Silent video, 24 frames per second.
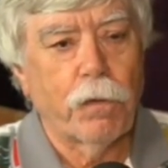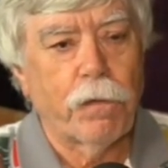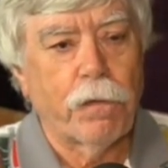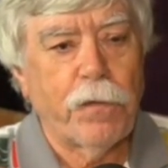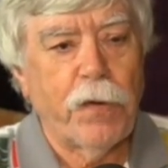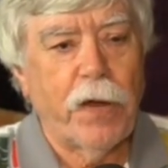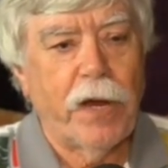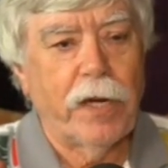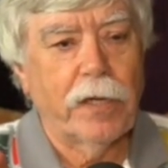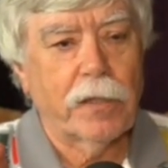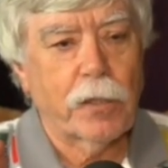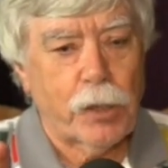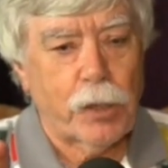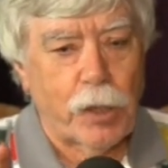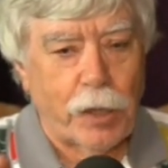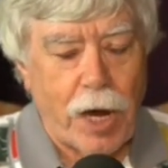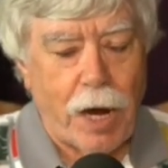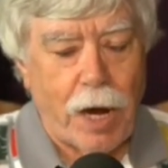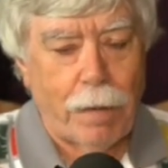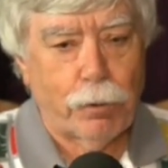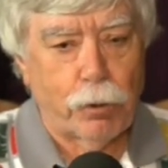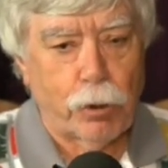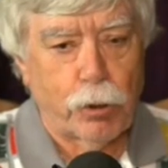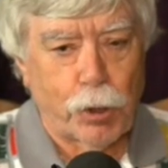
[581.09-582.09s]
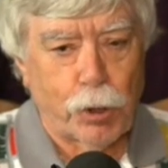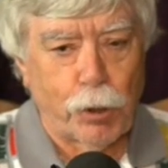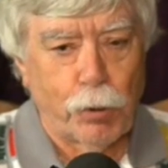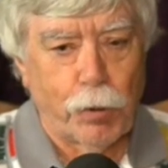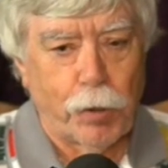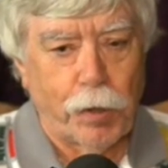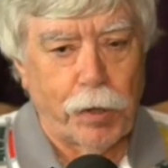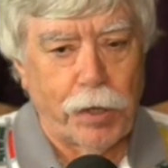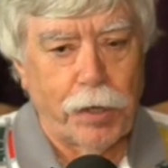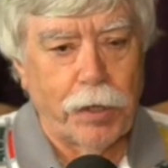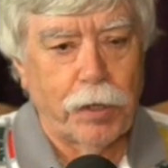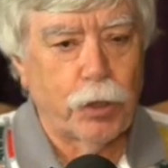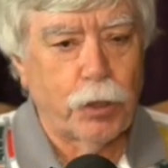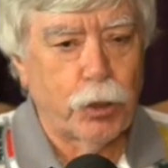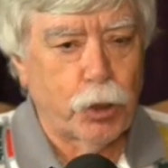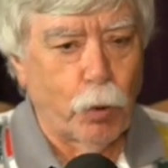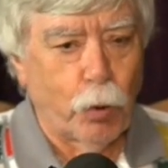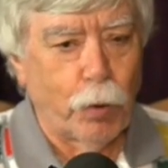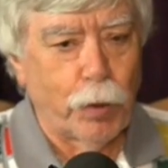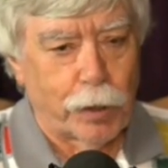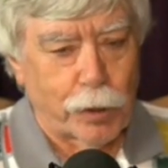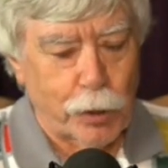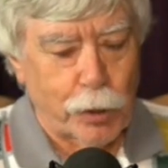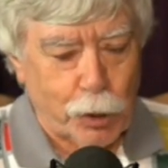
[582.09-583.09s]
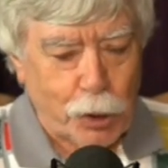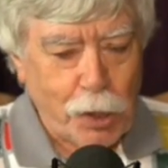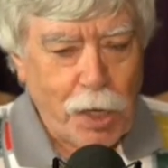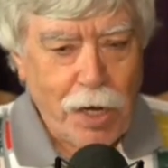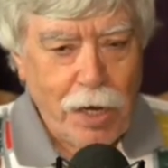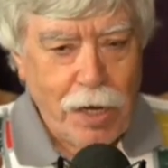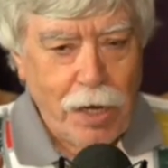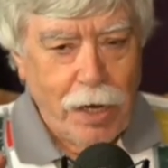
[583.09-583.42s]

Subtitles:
fans the opportunity to join us.